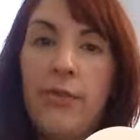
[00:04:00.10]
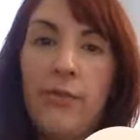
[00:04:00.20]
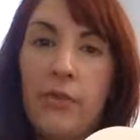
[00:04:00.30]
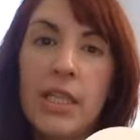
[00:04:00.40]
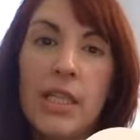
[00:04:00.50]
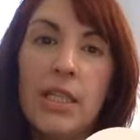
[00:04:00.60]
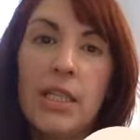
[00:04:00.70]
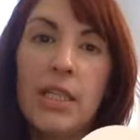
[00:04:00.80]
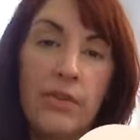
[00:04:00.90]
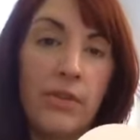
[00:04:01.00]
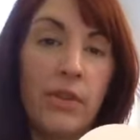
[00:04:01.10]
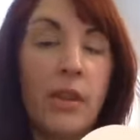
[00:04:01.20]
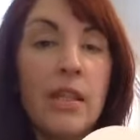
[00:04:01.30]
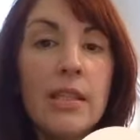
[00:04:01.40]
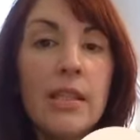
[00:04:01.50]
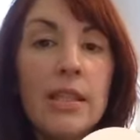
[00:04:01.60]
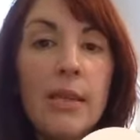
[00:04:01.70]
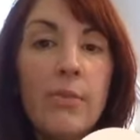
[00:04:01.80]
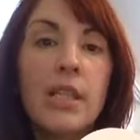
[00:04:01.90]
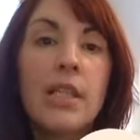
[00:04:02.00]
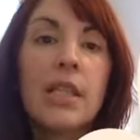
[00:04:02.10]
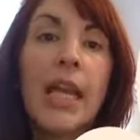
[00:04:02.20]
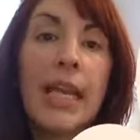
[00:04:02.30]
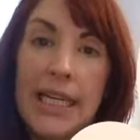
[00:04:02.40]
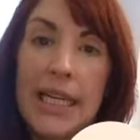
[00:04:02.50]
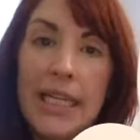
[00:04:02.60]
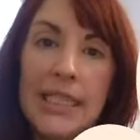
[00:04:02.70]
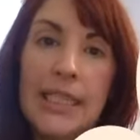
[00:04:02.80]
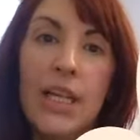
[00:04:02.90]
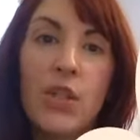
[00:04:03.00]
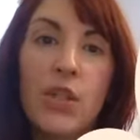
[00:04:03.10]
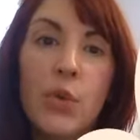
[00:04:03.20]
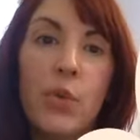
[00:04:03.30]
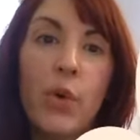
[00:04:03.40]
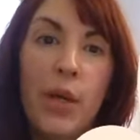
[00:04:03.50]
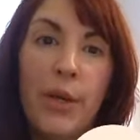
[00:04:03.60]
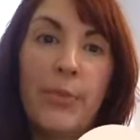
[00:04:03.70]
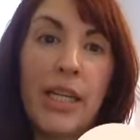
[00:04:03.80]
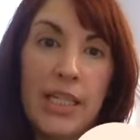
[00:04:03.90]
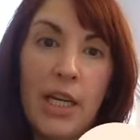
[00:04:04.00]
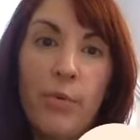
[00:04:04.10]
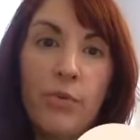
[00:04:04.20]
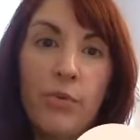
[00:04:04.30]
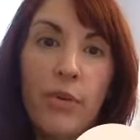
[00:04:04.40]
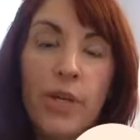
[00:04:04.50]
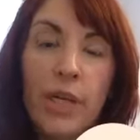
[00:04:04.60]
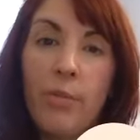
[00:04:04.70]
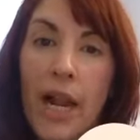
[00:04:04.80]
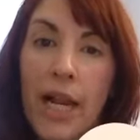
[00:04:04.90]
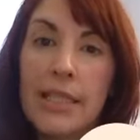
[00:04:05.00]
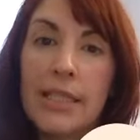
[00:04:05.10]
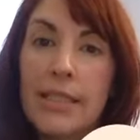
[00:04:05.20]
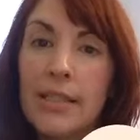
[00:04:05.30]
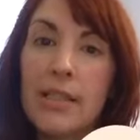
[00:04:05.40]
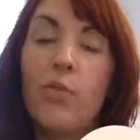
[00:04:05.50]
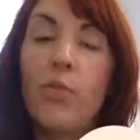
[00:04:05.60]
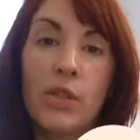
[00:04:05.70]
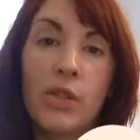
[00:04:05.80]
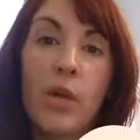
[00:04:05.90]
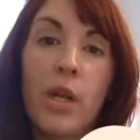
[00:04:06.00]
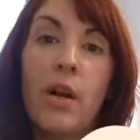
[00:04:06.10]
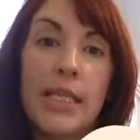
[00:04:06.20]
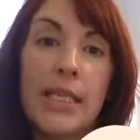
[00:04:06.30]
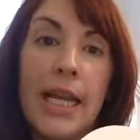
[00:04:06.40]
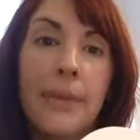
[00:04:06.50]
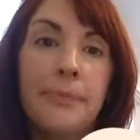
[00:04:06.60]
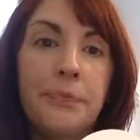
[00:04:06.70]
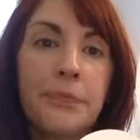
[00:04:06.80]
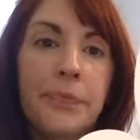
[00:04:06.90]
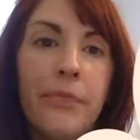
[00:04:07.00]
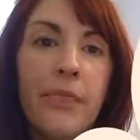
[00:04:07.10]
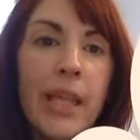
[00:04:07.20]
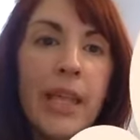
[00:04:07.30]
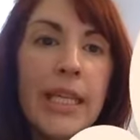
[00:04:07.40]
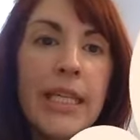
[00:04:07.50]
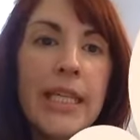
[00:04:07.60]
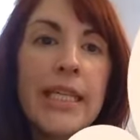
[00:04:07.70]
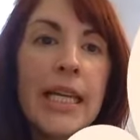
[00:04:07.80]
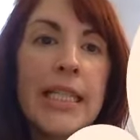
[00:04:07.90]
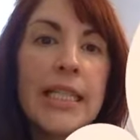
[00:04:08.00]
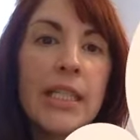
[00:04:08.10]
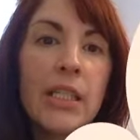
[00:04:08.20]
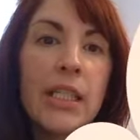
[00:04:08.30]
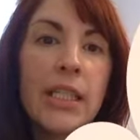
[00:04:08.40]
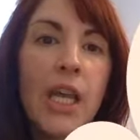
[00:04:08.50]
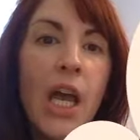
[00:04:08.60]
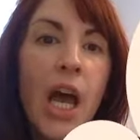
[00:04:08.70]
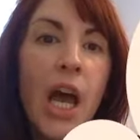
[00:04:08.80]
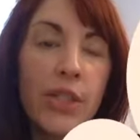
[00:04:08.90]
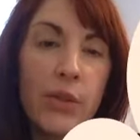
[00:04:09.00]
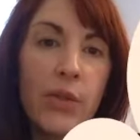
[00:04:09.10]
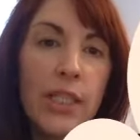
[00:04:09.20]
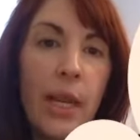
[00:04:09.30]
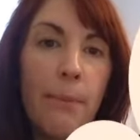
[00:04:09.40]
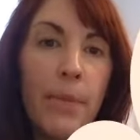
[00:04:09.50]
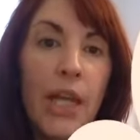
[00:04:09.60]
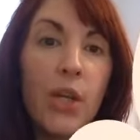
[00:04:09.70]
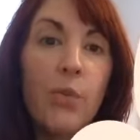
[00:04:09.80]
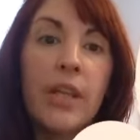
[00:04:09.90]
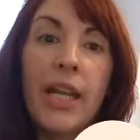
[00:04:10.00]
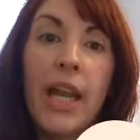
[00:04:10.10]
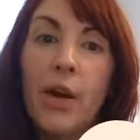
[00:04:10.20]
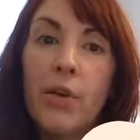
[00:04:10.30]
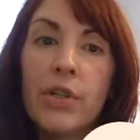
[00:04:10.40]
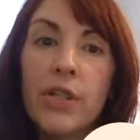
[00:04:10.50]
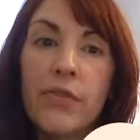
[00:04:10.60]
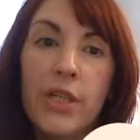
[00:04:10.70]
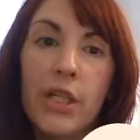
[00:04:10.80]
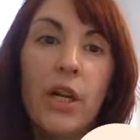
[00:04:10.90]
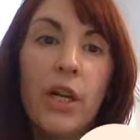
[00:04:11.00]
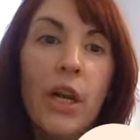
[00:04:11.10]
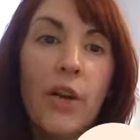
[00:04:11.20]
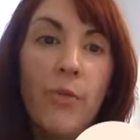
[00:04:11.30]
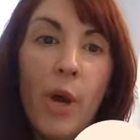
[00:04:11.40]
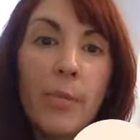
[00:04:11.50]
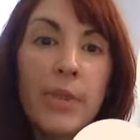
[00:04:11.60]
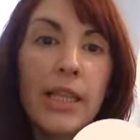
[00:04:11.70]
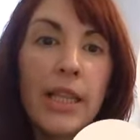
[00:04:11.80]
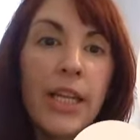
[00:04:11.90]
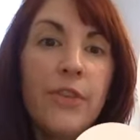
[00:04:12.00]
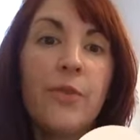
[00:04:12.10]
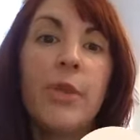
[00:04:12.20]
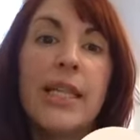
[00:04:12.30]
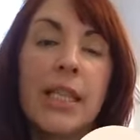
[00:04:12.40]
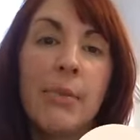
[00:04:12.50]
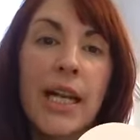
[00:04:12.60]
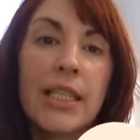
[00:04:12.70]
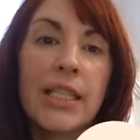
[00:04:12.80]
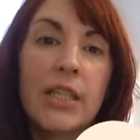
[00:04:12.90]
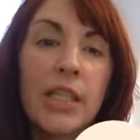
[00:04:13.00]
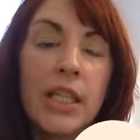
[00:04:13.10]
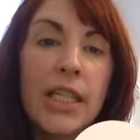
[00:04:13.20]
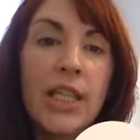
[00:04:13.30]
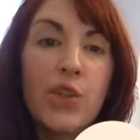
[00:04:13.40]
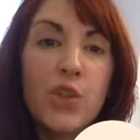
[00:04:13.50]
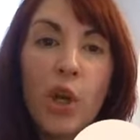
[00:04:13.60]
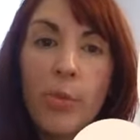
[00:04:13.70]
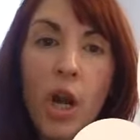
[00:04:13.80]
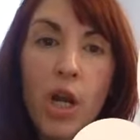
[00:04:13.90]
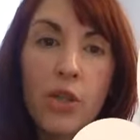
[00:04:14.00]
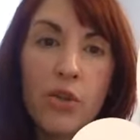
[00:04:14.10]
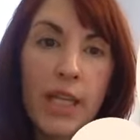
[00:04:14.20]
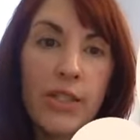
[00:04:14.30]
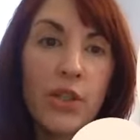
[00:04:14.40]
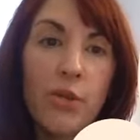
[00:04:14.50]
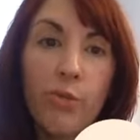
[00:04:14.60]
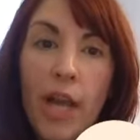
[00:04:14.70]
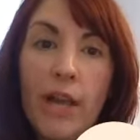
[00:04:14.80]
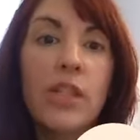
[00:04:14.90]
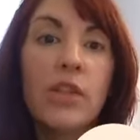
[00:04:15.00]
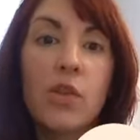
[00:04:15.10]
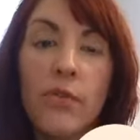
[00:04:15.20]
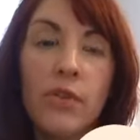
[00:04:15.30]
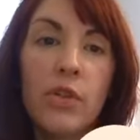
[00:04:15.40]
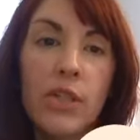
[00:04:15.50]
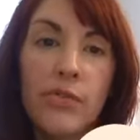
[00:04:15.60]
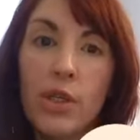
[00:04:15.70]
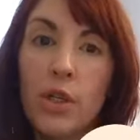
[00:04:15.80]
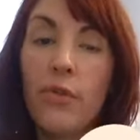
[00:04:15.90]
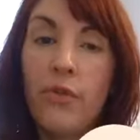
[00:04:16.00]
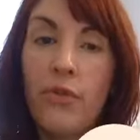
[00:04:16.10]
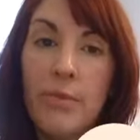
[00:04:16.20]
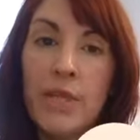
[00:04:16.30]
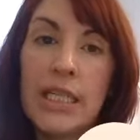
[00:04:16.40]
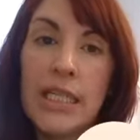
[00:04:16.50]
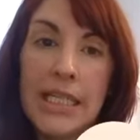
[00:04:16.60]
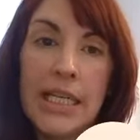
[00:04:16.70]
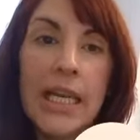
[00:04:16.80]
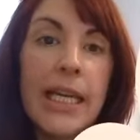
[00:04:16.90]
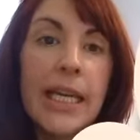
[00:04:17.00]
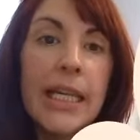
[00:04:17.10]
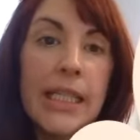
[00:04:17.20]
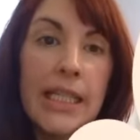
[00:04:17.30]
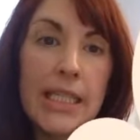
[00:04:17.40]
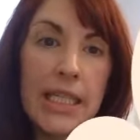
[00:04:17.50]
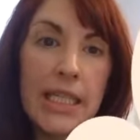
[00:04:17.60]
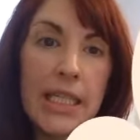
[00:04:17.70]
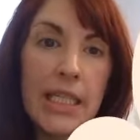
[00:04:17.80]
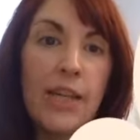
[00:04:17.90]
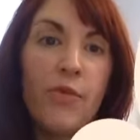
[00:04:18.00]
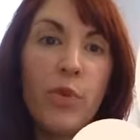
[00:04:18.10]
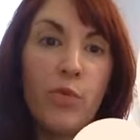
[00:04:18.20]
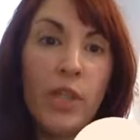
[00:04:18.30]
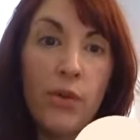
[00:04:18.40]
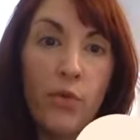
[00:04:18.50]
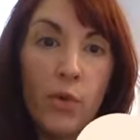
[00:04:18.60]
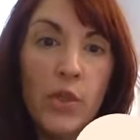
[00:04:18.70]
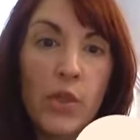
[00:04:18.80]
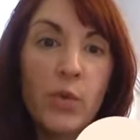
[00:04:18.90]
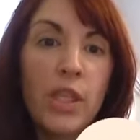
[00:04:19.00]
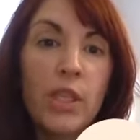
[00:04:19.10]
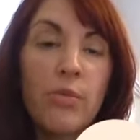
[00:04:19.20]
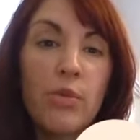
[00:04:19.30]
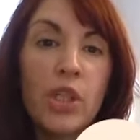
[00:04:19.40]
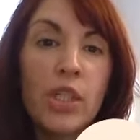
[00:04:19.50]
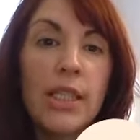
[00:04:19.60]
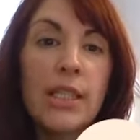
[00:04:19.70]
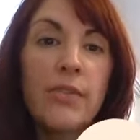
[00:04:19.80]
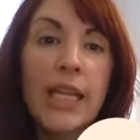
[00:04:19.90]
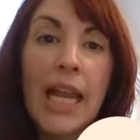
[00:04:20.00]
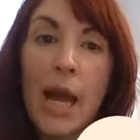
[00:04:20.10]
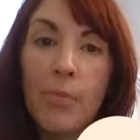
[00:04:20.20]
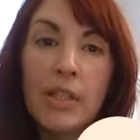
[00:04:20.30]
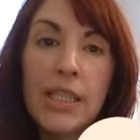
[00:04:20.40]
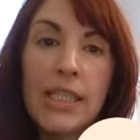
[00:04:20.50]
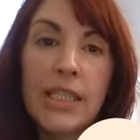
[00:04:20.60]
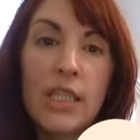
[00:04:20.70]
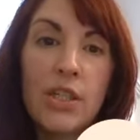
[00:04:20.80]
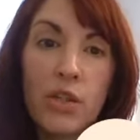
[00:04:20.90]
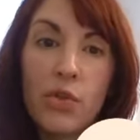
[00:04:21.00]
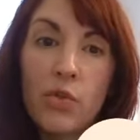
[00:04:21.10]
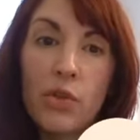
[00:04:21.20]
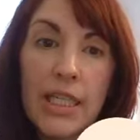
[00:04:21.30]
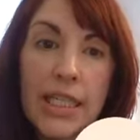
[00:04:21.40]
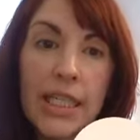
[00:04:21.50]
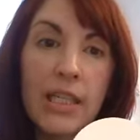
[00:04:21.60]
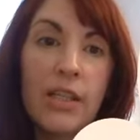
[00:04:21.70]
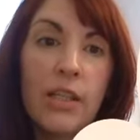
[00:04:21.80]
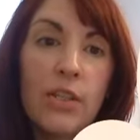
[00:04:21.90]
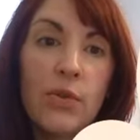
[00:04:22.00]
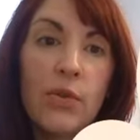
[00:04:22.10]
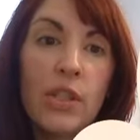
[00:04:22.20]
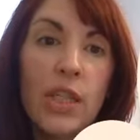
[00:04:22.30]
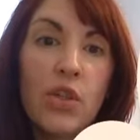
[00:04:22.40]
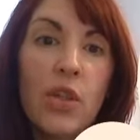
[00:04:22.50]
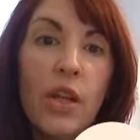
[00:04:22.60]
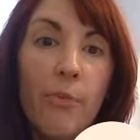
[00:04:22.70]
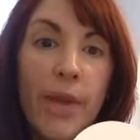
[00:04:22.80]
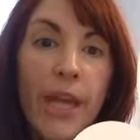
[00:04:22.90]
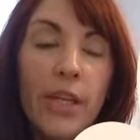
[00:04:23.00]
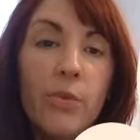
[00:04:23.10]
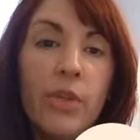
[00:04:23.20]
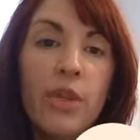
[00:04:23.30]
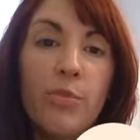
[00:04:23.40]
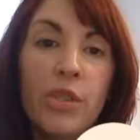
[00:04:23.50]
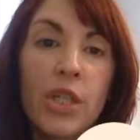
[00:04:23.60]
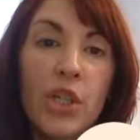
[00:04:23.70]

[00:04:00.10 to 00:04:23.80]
in that first sentence of the thesis statement, connecting that to contemporary practices and what's going on today. These ideals associate men with an outer sphere of public life, placing masculinity in sharp contrast to the private, softer sphere of femininity. These ideas have been reinforced with the emergence of the capitalist industrial state and the association of men with the